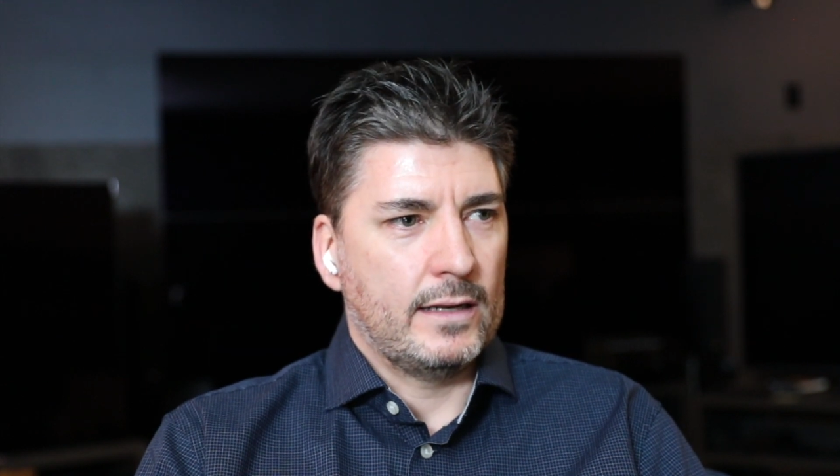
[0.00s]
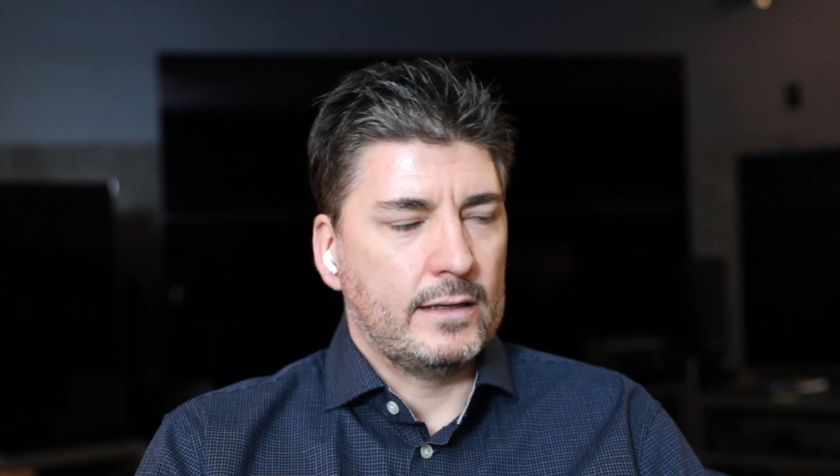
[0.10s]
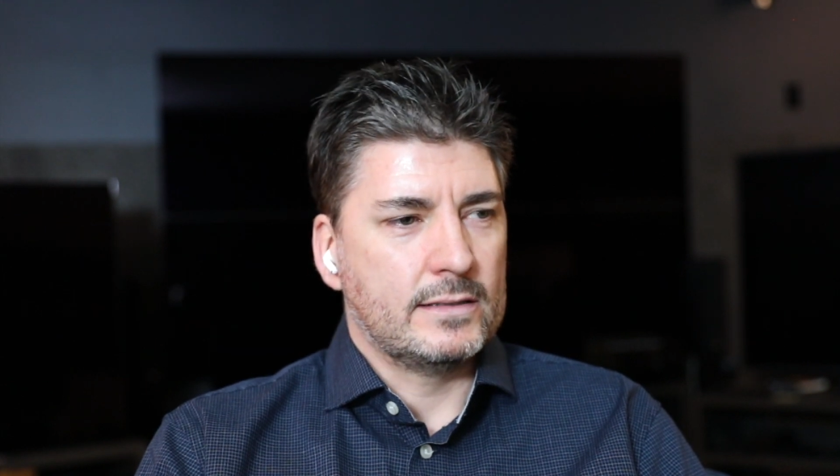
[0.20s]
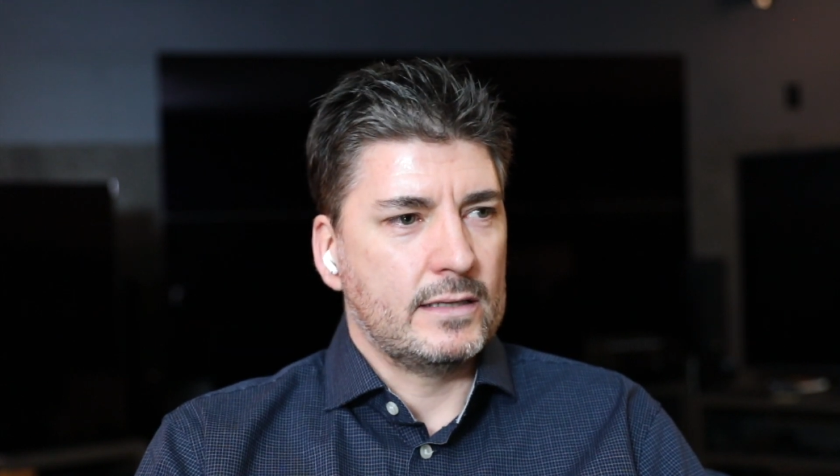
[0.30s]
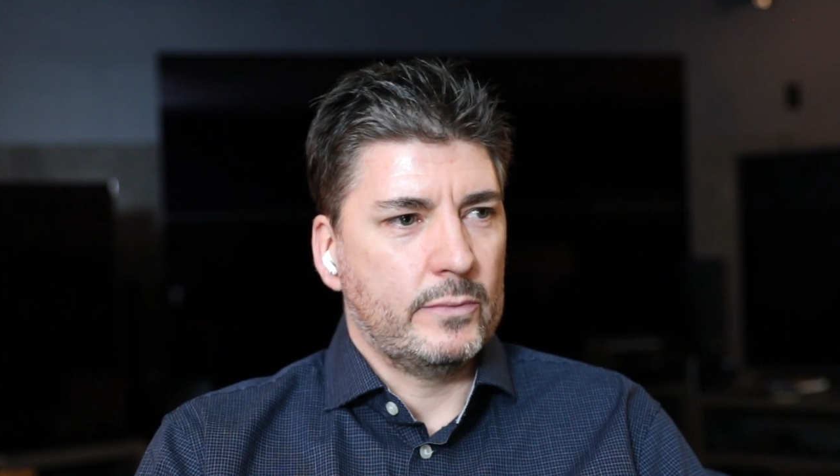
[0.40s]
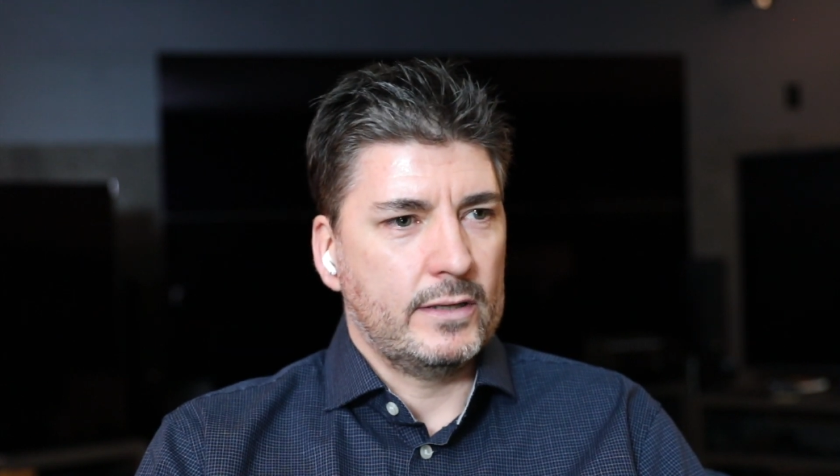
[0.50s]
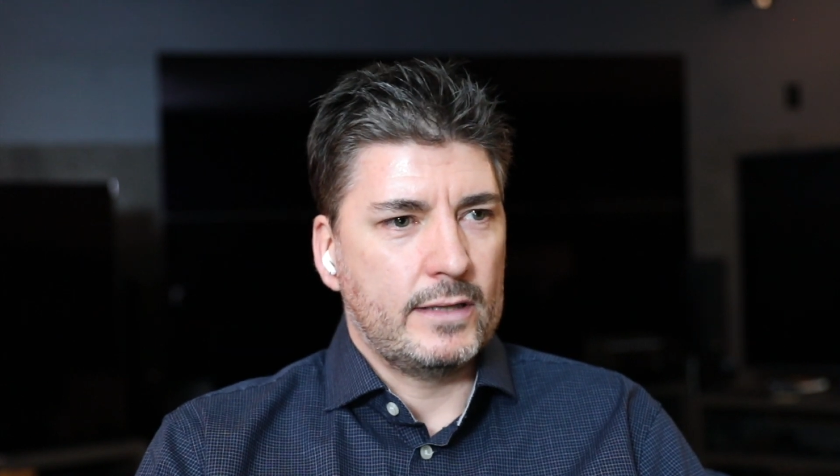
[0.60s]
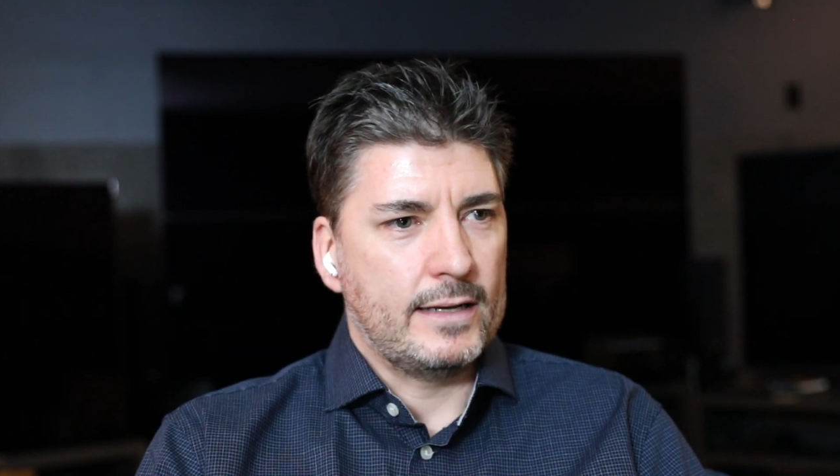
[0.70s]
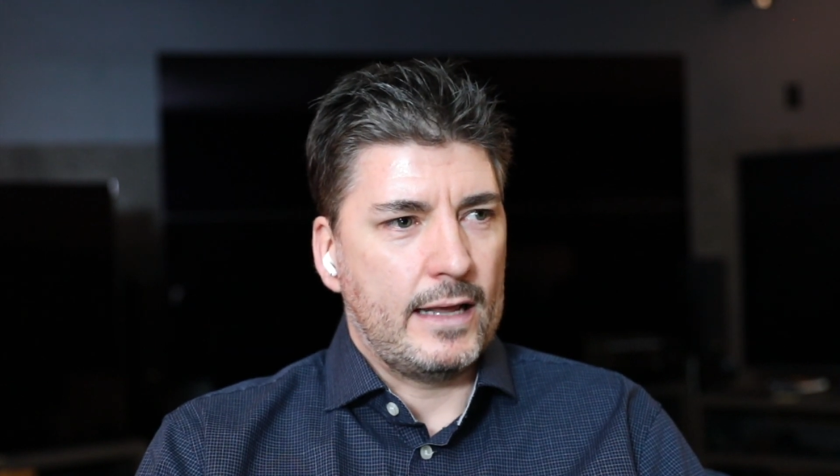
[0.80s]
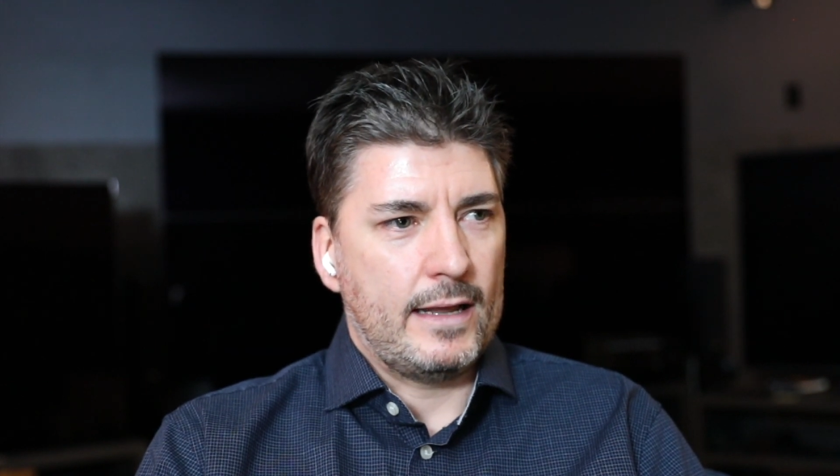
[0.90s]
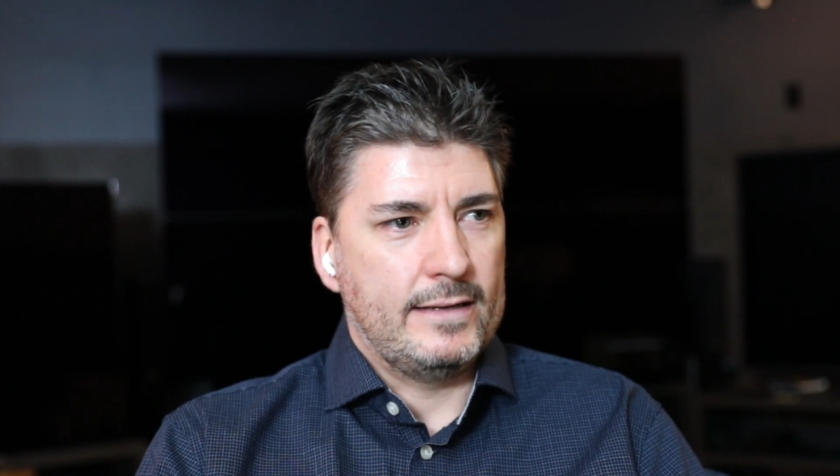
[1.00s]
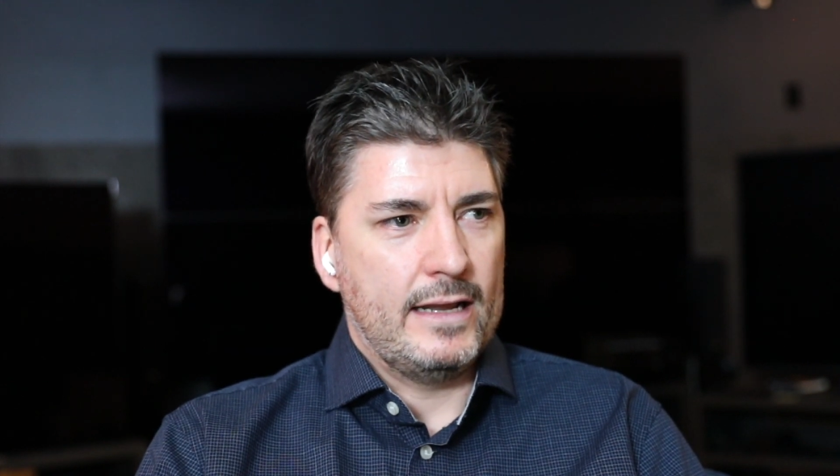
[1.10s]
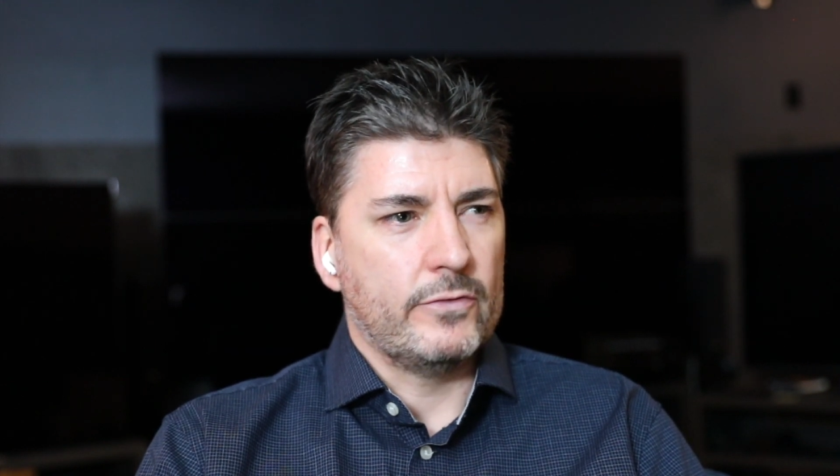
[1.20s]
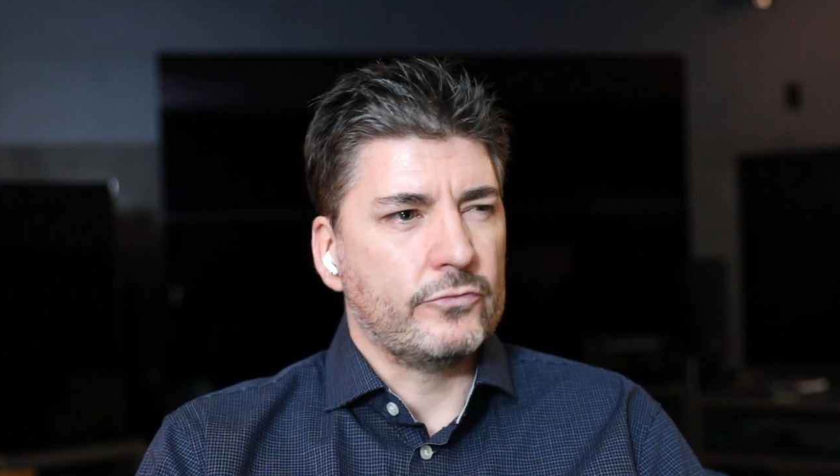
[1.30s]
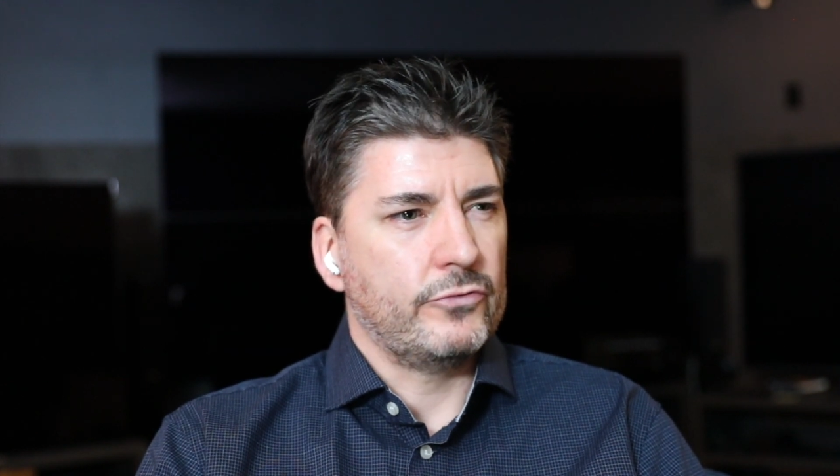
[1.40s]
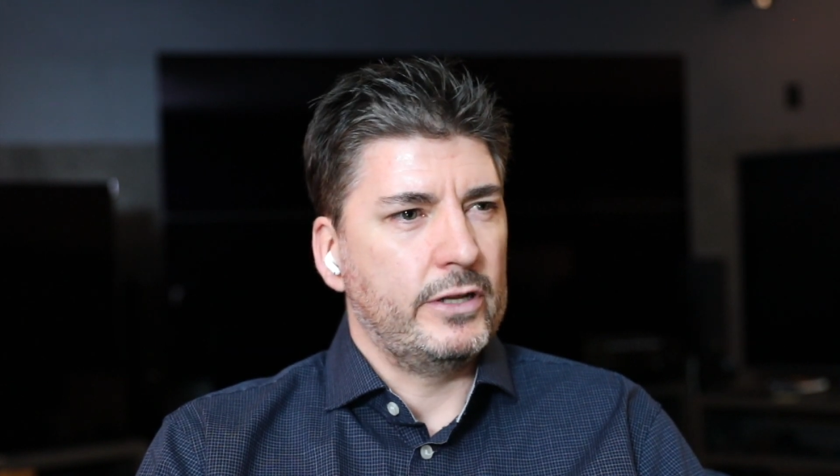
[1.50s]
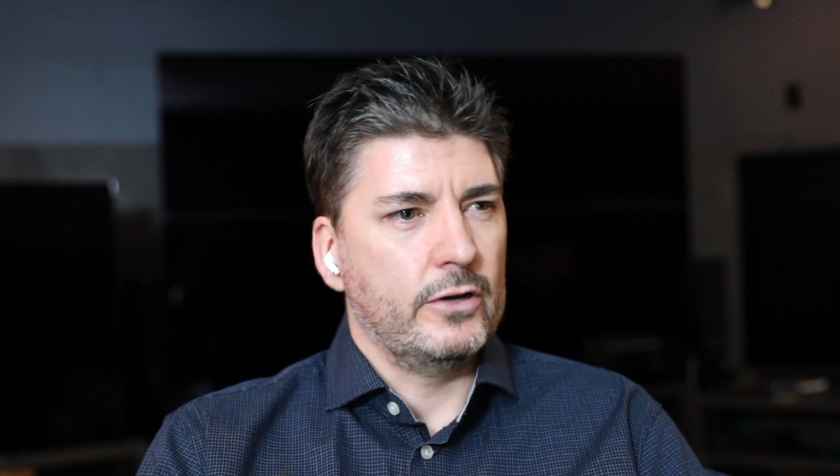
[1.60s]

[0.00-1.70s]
and it's something that never really